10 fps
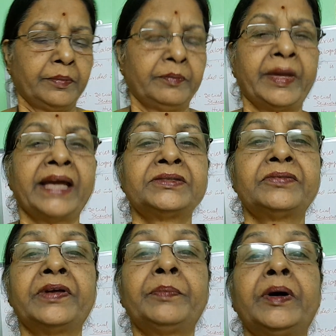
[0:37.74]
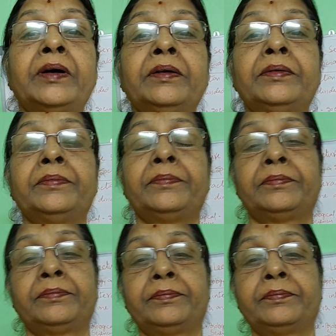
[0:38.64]
Max Weber,
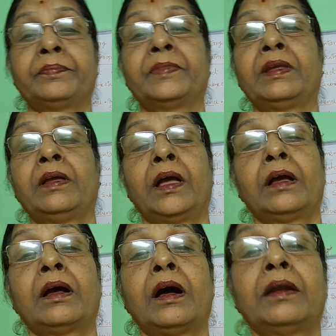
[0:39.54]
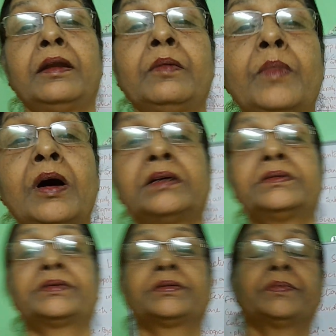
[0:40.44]
Karl
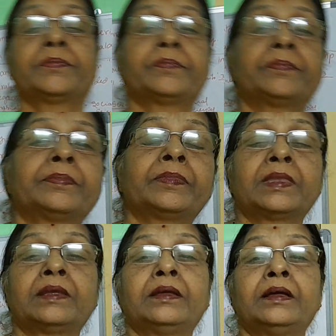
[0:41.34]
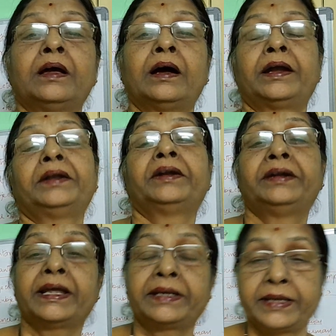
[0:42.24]
Marx and
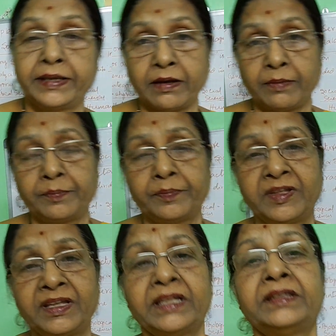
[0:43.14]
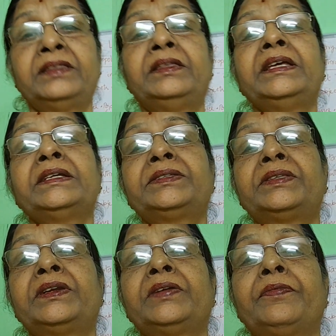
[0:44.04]
Durkheim. These
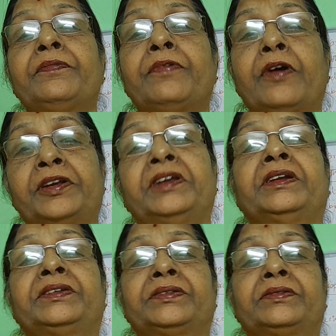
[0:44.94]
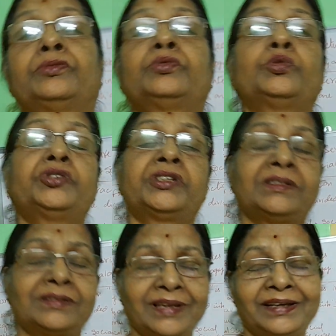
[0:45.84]
three foreigners,
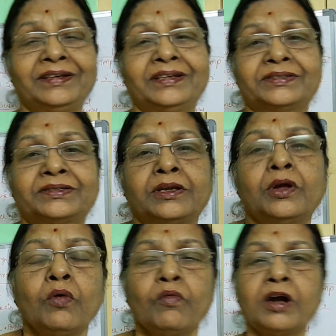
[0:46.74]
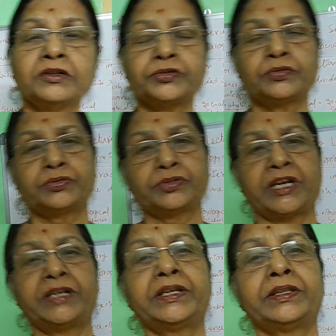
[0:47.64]
social scientists, wants to
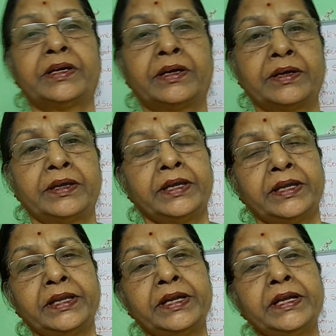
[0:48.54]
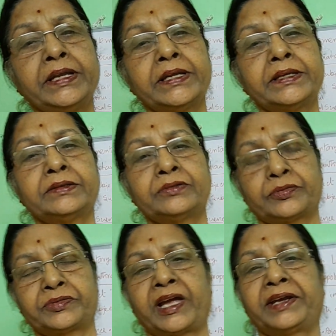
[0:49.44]
study the Indian
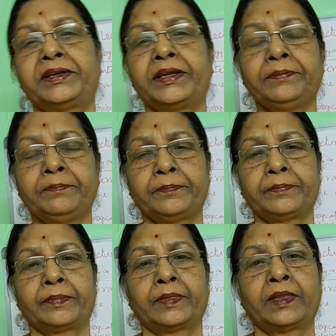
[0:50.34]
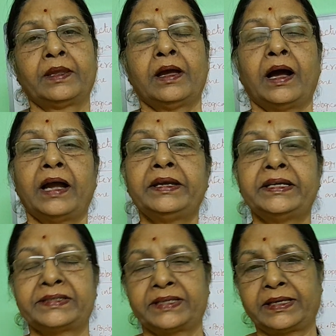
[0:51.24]
society and
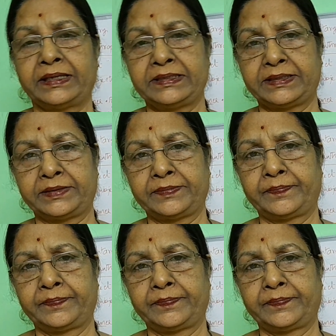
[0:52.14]
its culture.